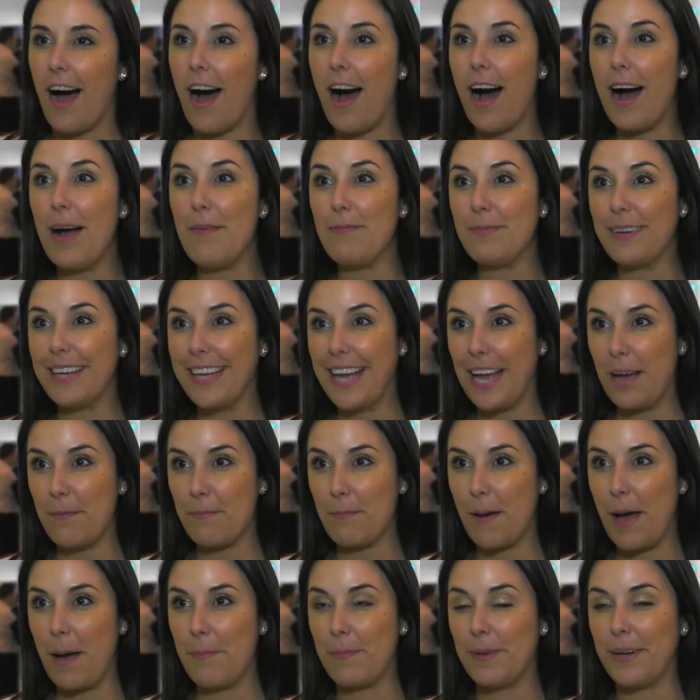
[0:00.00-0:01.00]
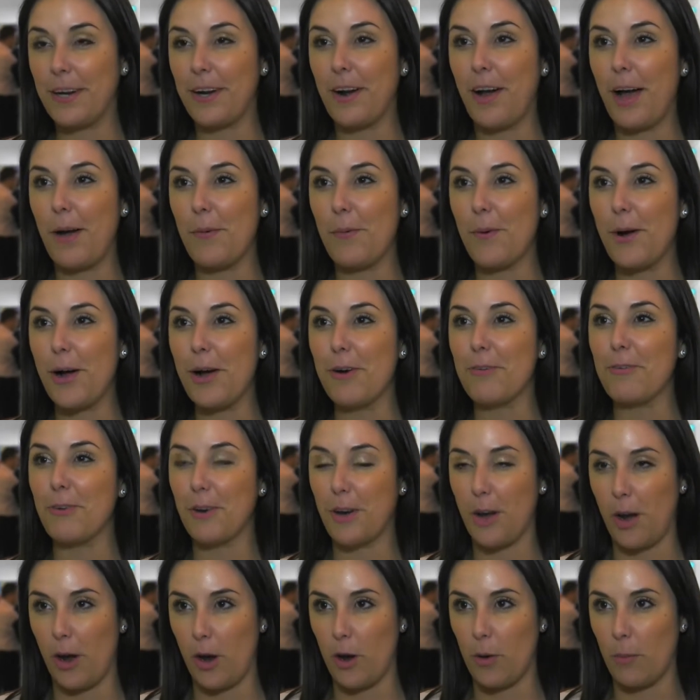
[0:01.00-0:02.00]
I'm Lianne Pammen and I work for
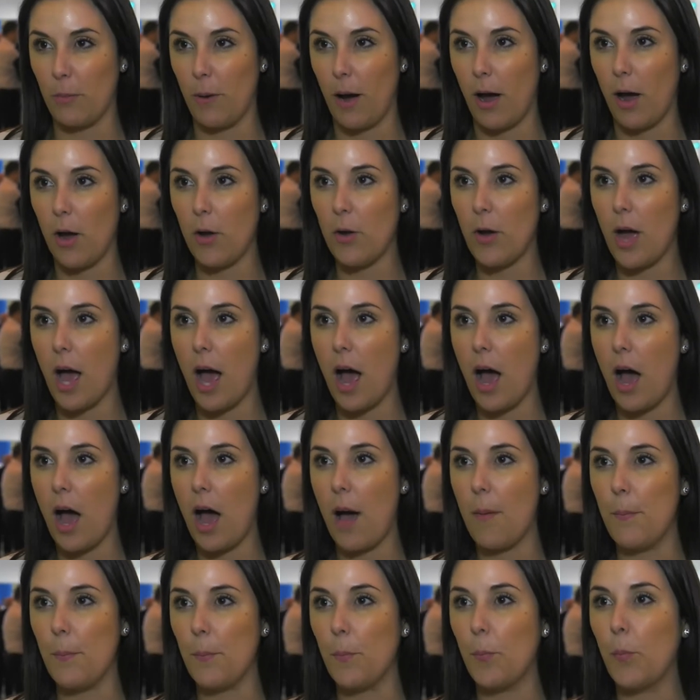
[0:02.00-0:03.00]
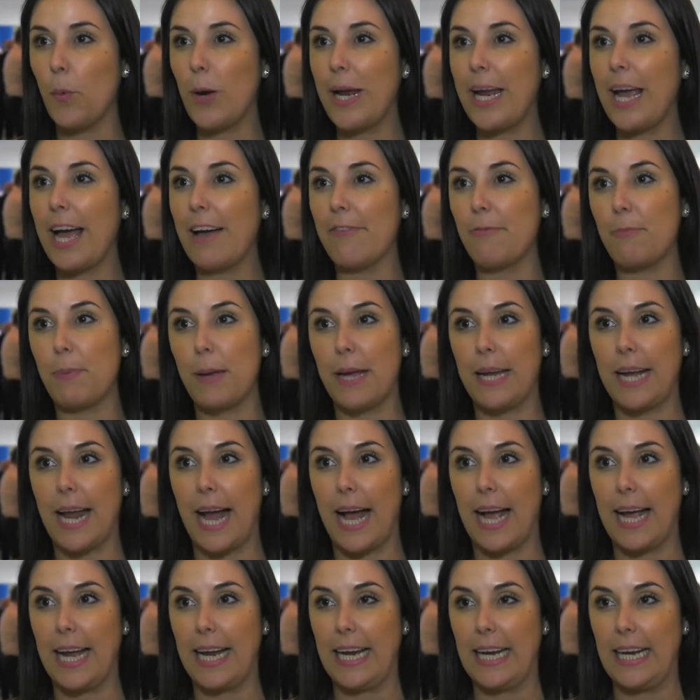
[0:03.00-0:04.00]
Como. Um, we have been
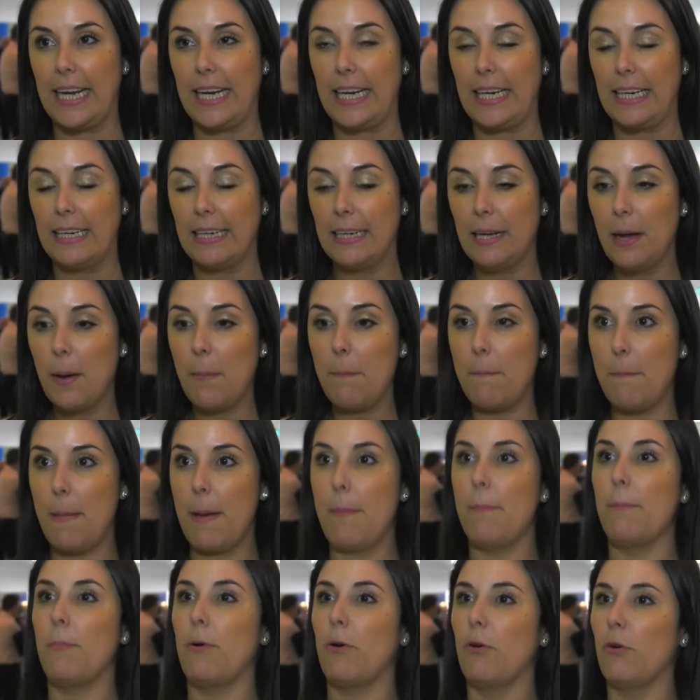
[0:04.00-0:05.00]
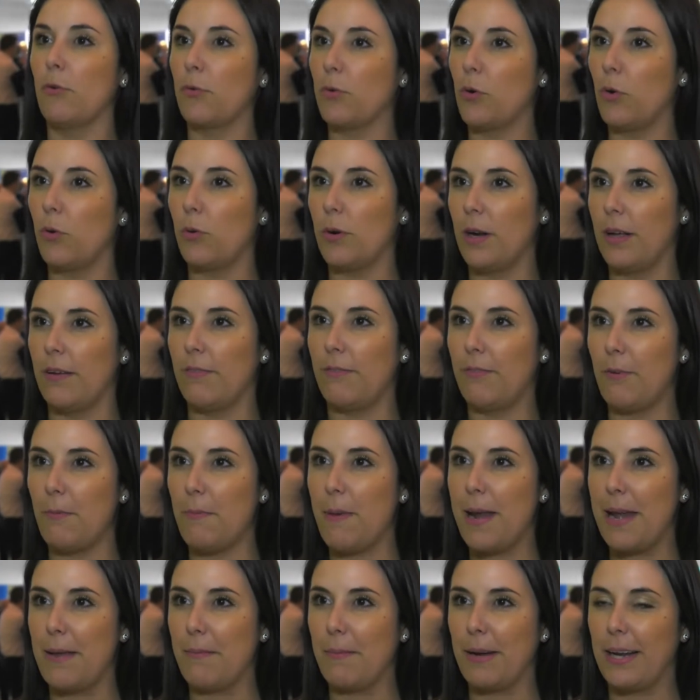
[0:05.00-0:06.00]
a member of CoreNet for
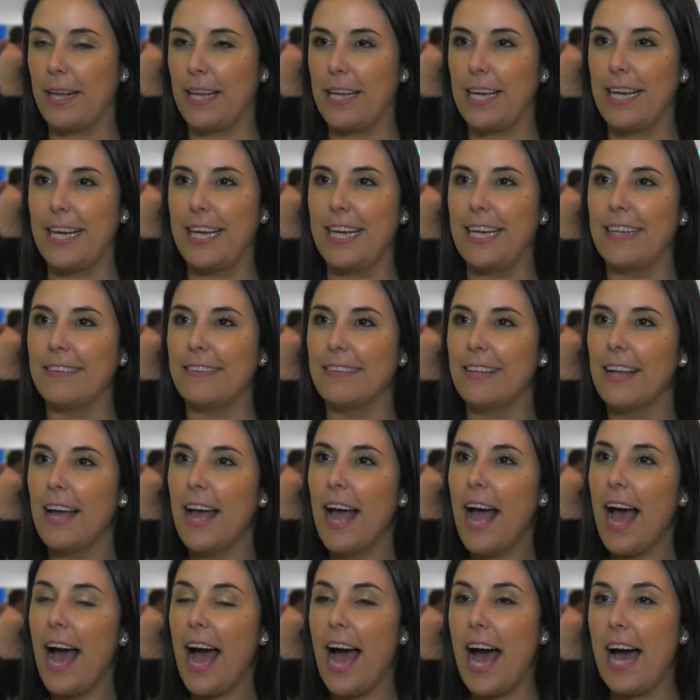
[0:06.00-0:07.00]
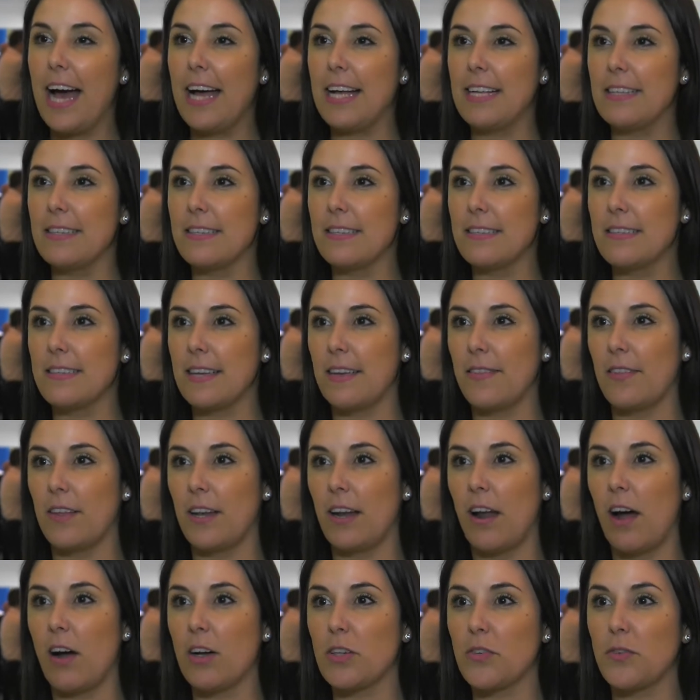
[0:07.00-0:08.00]
many, many years, and in the
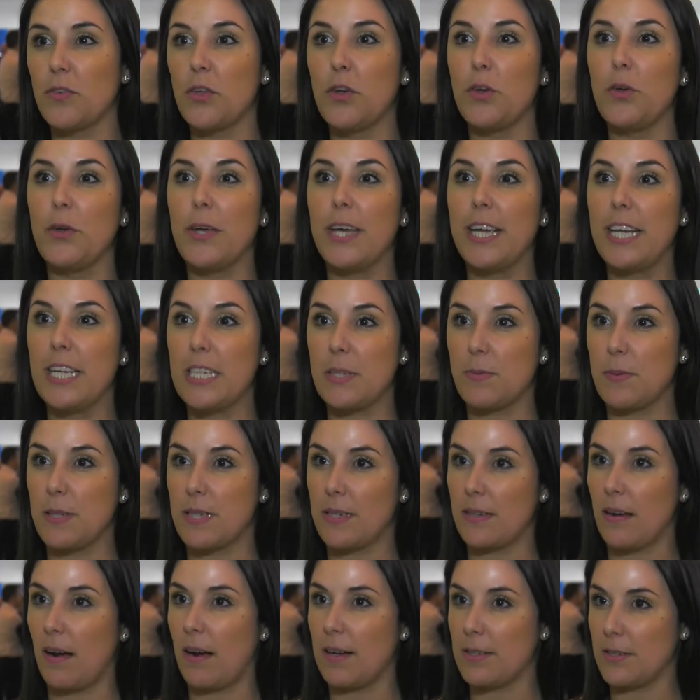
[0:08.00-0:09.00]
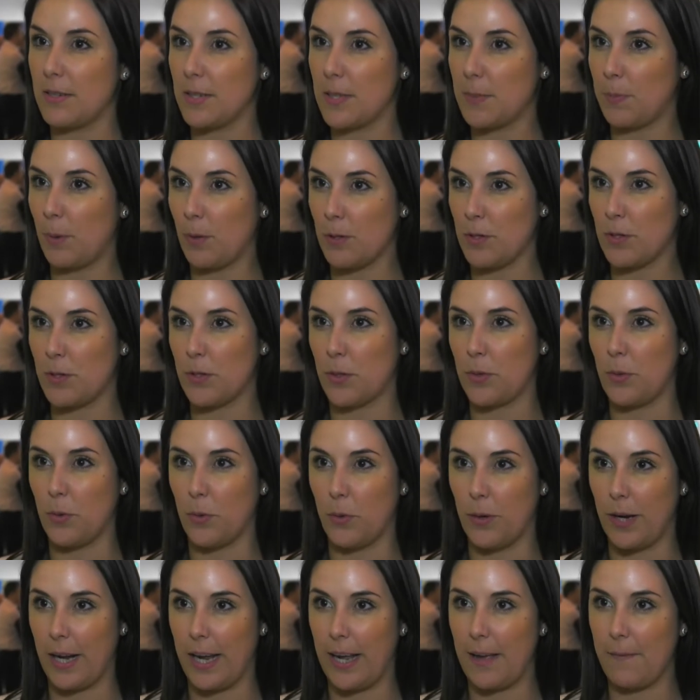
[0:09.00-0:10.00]
last few years we started to sponsor
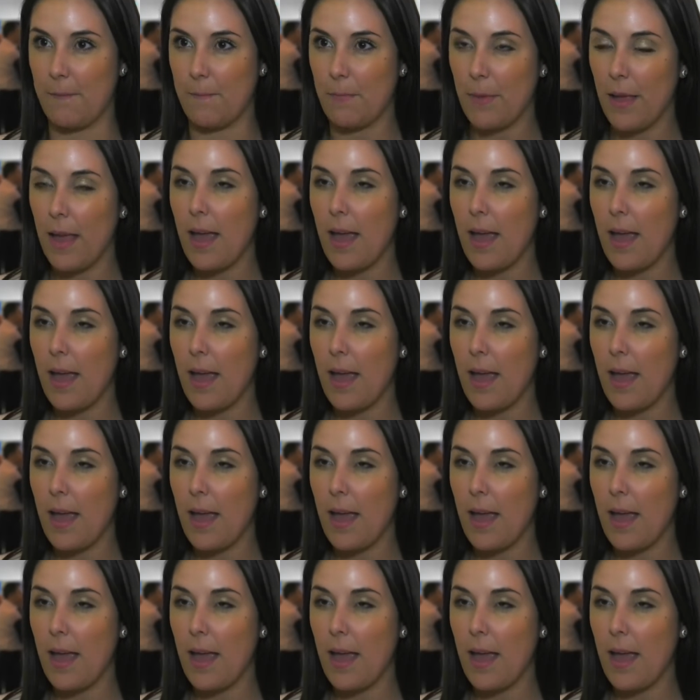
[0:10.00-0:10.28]
CoreNet.